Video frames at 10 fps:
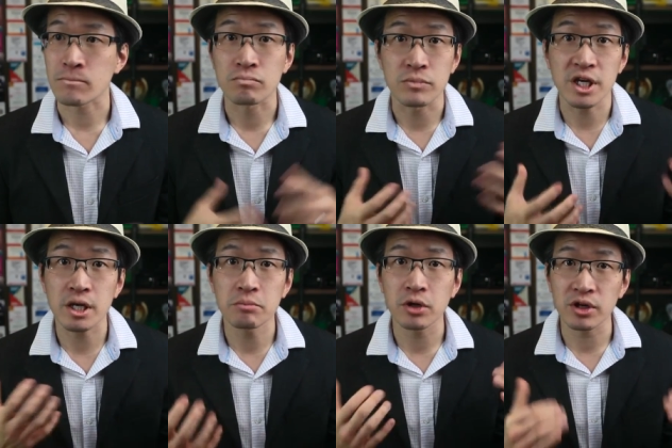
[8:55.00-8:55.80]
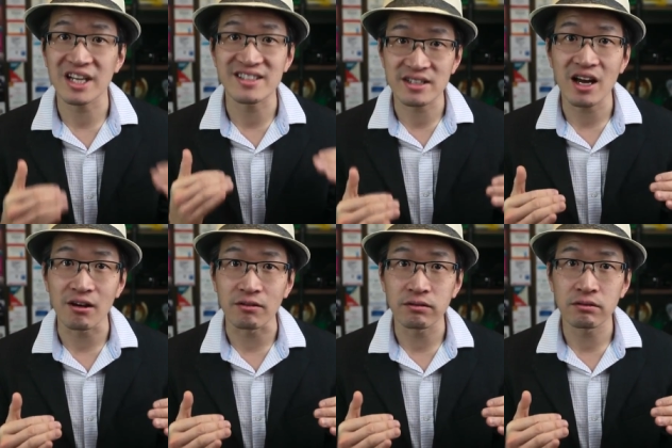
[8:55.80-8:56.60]
The input
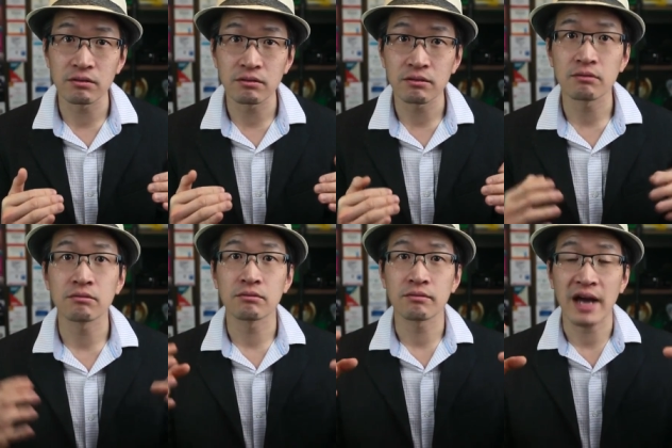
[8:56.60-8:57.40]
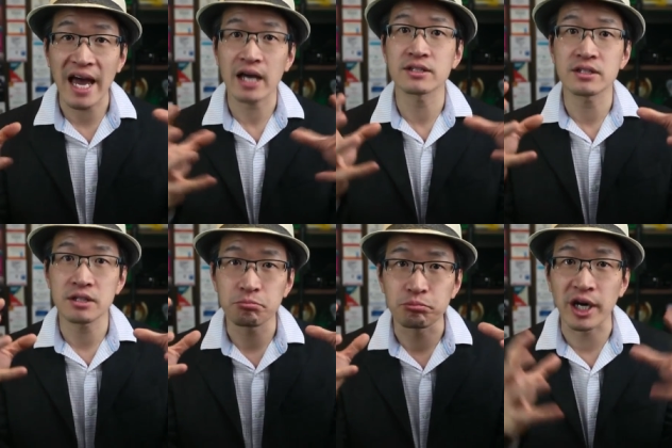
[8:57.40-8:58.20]
itself has
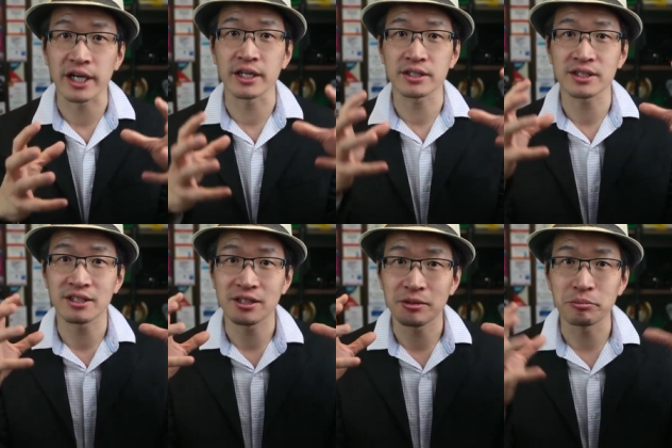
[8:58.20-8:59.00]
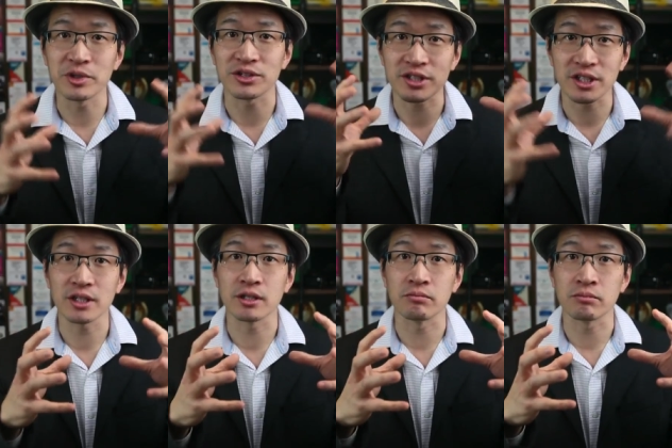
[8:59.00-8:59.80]
the bias built
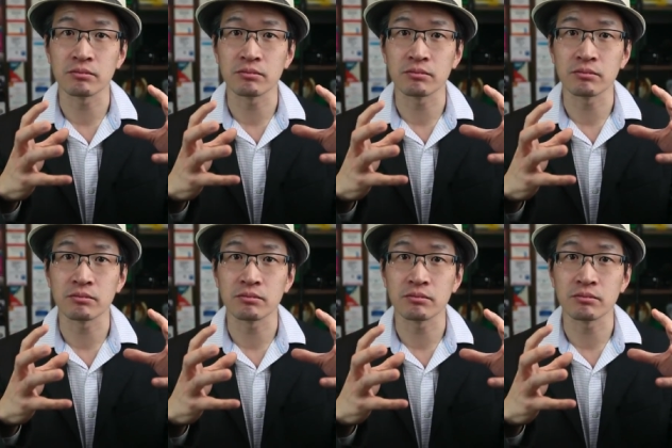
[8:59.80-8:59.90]
in.